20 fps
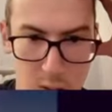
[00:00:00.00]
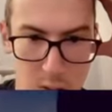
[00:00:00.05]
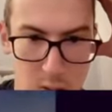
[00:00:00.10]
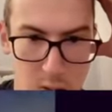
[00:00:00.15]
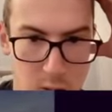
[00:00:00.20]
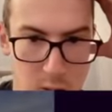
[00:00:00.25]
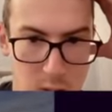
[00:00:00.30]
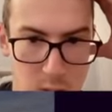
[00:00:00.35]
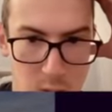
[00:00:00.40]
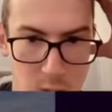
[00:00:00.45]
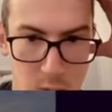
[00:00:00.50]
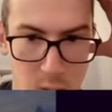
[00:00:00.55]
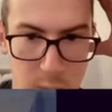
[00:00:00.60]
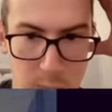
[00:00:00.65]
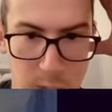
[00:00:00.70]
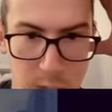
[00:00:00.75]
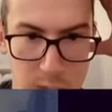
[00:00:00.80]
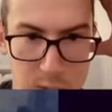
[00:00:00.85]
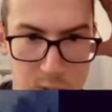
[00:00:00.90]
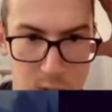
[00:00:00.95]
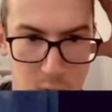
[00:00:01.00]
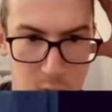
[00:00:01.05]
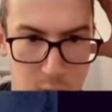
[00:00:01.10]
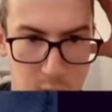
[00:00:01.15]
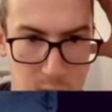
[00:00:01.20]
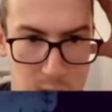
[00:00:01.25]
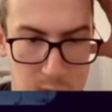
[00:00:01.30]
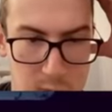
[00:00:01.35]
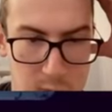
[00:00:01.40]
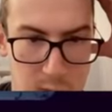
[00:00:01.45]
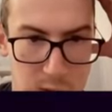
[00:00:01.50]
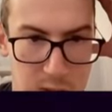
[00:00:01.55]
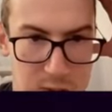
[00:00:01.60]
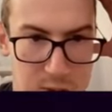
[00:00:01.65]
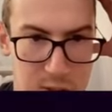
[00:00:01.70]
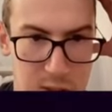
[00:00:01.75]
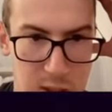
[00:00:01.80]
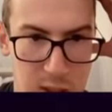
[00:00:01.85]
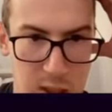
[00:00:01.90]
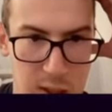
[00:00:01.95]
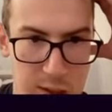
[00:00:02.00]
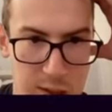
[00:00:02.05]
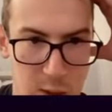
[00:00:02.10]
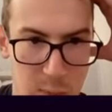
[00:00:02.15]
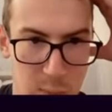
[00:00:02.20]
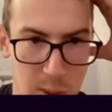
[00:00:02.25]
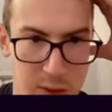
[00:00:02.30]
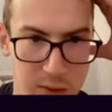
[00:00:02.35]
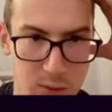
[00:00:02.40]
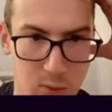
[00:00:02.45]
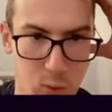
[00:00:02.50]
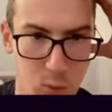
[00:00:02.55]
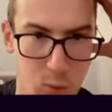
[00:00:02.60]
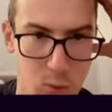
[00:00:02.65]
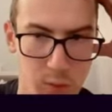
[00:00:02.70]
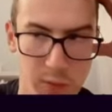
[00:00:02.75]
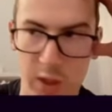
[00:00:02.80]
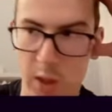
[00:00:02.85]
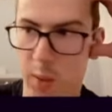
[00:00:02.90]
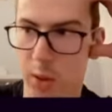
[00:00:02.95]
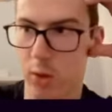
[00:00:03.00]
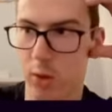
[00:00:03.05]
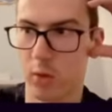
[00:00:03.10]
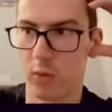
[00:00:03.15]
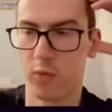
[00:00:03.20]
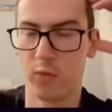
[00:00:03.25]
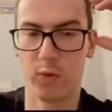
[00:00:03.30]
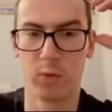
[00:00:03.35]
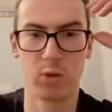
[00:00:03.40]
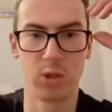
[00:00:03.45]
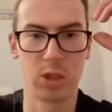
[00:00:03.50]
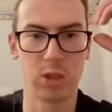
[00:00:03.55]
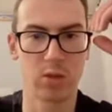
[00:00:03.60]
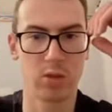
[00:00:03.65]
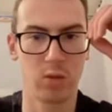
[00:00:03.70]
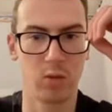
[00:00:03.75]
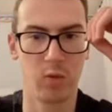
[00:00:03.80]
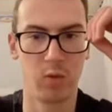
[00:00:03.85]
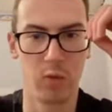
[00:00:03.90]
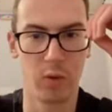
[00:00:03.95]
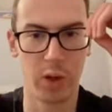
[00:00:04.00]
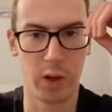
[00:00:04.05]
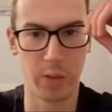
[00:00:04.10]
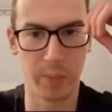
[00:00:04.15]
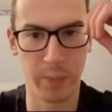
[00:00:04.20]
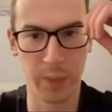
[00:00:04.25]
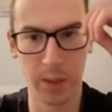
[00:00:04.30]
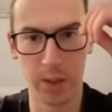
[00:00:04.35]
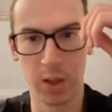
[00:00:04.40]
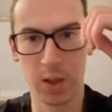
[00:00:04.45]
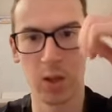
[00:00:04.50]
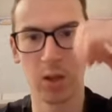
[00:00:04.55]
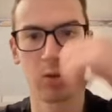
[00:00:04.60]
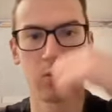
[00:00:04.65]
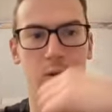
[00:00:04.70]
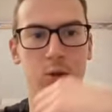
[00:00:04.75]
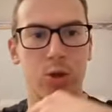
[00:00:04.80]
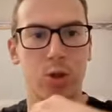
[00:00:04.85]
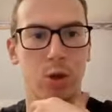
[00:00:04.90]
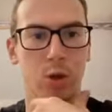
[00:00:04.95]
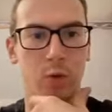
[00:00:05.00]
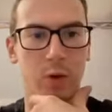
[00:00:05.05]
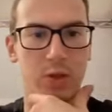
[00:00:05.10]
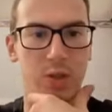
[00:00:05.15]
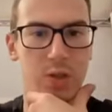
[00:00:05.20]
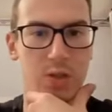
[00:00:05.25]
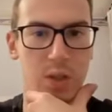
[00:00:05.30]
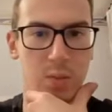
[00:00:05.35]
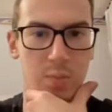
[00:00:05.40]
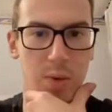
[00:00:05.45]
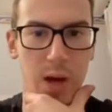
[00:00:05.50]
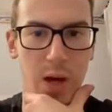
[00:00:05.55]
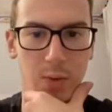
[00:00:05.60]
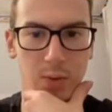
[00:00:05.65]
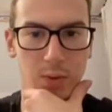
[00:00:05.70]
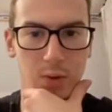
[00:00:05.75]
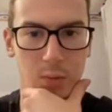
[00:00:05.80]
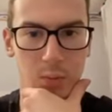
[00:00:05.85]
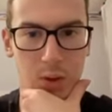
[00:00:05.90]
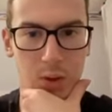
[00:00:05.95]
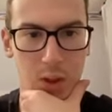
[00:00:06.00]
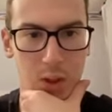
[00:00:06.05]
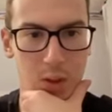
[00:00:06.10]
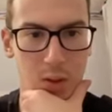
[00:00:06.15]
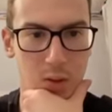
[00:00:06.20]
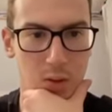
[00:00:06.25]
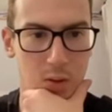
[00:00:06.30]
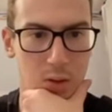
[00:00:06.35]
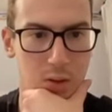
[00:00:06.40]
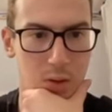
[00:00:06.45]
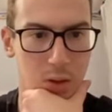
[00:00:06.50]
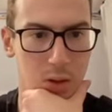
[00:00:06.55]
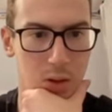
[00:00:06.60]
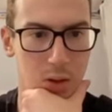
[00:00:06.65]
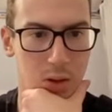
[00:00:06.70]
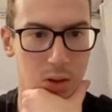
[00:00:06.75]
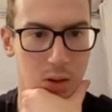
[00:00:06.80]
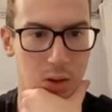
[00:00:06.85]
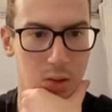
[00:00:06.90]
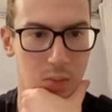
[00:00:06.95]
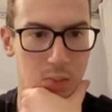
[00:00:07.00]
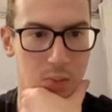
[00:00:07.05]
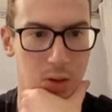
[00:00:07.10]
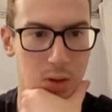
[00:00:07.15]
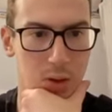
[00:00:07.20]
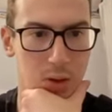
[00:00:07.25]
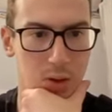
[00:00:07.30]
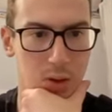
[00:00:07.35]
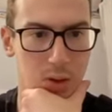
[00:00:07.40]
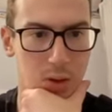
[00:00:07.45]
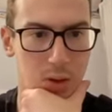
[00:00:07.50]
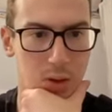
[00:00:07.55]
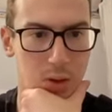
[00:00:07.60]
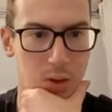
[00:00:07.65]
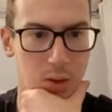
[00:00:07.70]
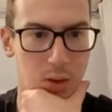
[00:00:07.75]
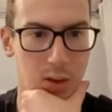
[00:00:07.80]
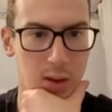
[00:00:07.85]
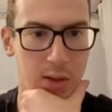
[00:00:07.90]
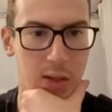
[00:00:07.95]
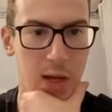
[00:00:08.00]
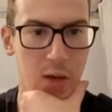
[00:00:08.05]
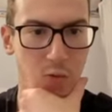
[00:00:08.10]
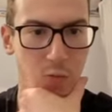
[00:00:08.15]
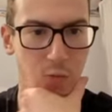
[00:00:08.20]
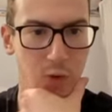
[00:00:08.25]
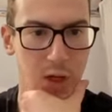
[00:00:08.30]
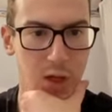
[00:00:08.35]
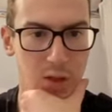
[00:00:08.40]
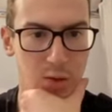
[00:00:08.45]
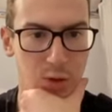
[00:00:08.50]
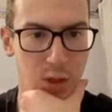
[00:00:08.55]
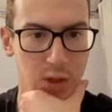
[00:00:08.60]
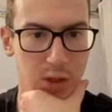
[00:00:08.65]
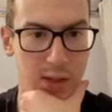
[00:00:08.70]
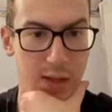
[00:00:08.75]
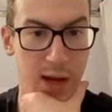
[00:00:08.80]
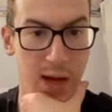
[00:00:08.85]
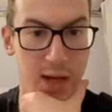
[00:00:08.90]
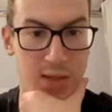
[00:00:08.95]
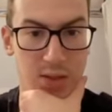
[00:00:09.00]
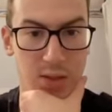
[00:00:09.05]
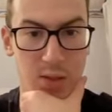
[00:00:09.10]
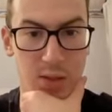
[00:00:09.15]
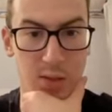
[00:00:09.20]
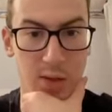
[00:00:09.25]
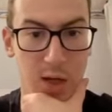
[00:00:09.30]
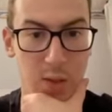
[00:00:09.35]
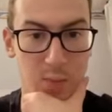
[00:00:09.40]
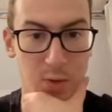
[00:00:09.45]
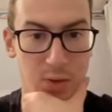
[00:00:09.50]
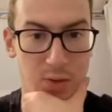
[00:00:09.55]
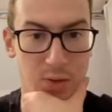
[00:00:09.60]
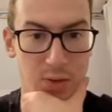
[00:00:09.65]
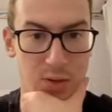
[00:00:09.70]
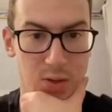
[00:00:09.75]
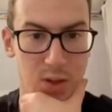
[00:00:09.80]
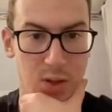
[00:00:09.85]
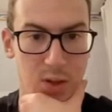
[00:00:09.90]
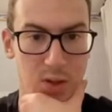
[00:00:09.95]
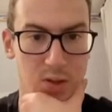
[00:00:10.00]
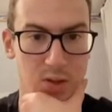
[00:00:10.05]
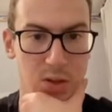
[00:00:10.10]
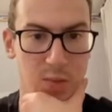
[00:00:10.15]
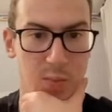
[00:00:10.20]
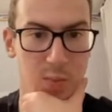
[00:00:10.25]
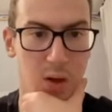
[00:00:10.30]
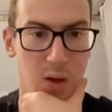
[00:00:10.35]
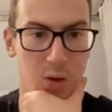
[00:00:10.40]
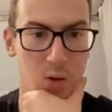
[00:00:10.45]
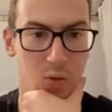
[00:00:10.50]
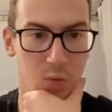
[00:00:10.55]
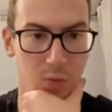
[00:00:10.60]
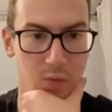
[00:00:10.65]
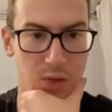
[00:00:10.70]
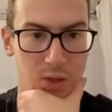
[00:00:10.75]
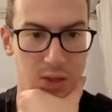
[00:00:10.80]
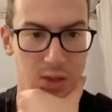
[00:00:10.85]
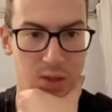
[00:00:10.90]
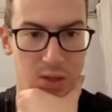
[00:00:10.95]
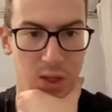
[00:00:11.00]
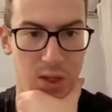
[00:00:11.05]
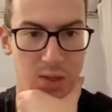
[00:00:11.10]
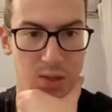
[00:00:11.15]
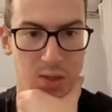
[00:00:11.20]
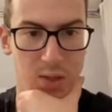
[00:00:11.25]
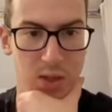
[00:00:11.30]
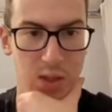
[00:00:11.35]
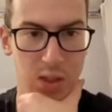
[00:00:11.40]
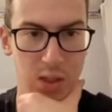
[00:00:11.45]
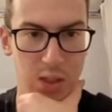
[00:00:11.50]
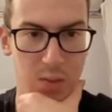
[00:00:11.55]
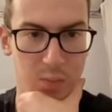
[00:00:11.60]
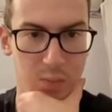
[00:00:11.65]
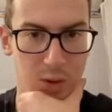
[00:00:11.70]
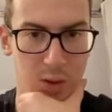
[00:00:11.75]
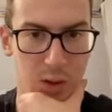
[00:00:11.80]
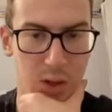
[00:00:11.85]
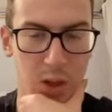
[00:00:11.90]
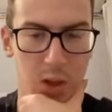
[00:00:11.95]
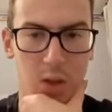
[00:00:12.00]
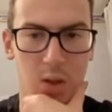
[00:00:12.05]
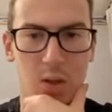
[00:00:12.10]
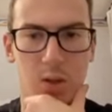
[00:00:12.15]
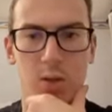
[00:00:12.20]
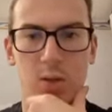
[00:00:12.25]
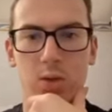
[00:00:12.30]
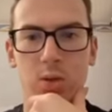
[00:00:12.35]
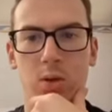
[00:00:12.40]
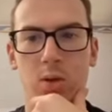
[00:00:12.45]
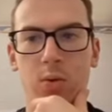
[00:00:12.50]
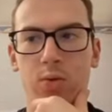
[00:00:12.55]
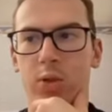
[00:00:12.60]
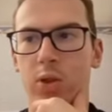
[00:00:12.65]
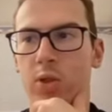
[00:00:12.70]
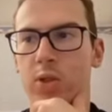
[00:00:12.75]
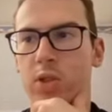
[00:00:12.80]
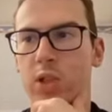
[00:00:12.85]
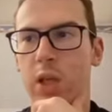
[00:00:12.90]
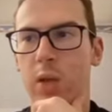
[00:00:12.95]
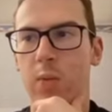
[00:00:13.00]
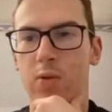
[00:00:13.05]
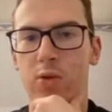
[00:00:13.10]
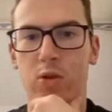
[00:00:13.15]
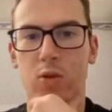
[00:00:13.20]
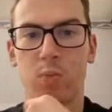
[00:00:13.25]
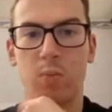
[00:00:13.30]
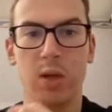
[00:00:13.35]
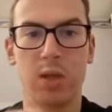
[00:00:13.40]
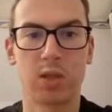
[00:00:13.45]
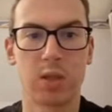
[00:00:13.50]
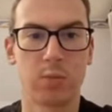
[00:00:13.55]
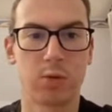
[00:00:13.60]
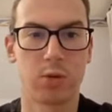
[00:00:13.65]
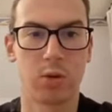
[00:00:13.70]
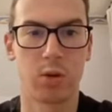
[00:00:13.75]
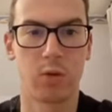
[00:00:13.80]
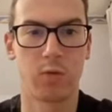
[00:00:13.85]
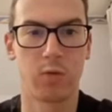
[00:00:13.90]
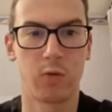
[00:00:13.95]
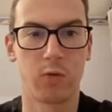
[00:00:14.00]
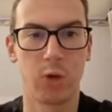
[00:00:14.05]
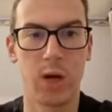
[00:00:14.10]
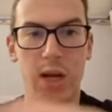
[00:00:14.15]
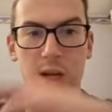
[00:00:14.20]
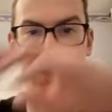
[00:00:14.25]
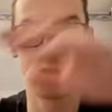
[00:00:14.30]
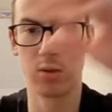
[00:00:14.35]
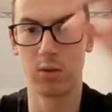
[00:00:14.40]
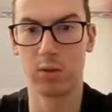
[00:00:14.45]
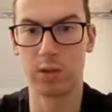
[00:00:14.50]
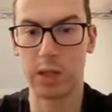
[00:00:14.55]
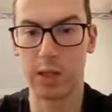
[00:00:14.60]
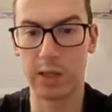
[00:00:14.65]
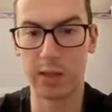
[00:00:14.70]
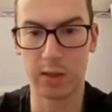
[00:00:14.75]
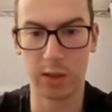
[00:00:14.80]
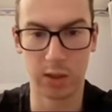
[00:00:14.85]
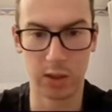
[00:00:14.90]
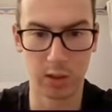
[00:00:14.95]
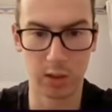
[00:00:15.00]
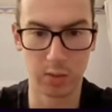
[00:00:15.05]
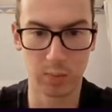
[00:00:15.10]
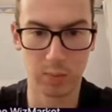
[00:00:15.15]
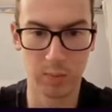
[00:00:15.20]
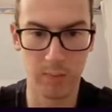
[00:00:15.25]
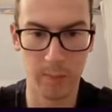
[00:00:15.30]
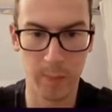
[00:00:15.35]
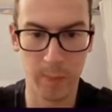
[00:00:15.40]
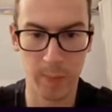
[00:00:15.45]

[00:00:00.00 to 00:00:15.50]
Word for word: So a bunch of things we can see here, but all of them are confusing so far. Not sure what it's about. Uh, claim victory and gathered diamonds, the of business esteemed. So there seems to be some sort of crazy utility here.